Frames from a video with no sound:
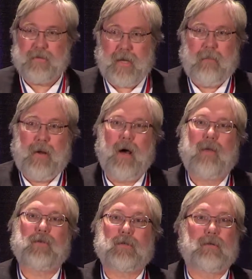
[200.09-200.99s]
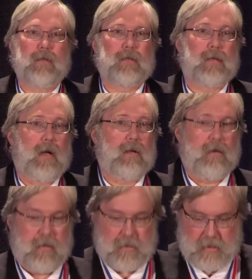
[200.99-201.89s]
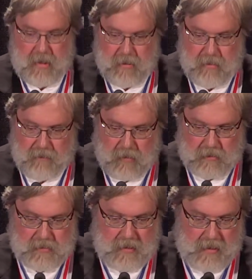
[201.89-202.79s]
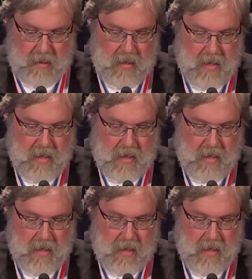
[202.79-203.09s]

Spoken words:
sent me off to school to South Dakota State University